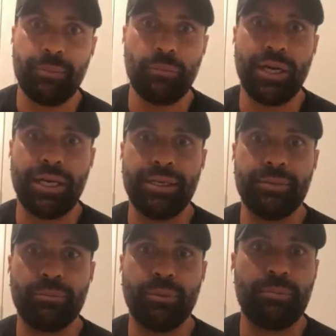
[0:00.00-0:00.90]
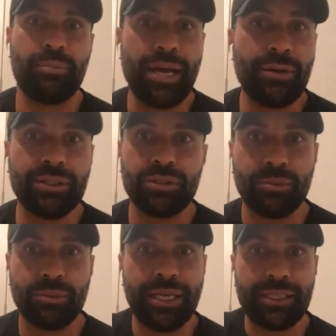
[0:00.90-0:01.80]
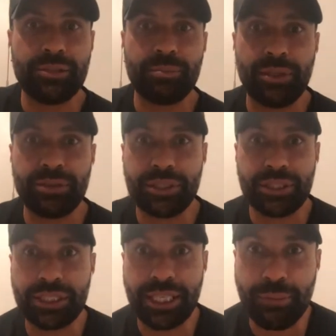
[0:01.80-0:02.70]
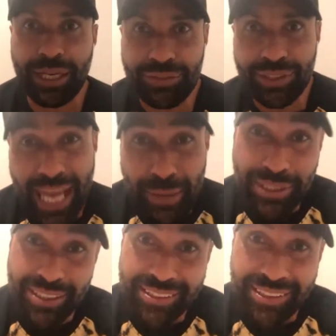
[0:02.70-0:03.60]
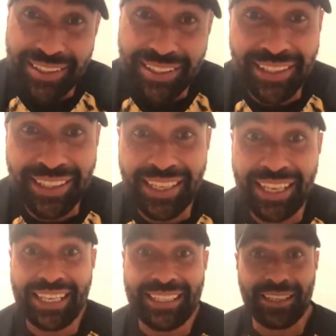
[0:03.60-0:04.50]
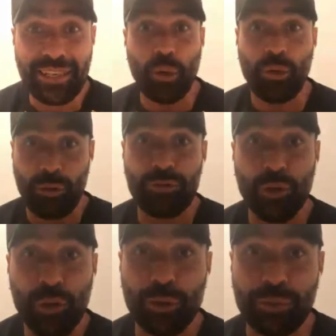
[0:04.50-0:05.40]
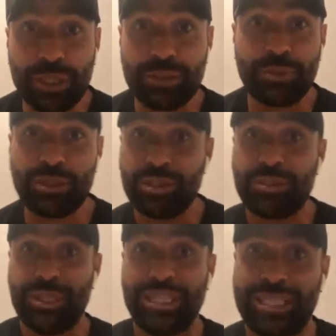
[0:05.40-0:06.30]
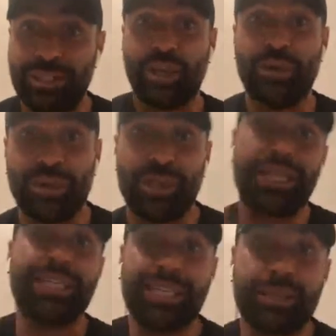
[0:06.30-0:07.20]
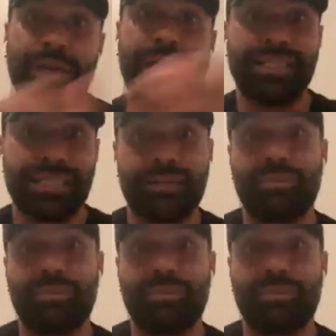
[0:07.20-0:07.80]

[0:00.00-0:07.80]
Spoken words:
my parents or my ex's parents to just get money for nappies, like, or food, just because you're getting told, okay, you're going to get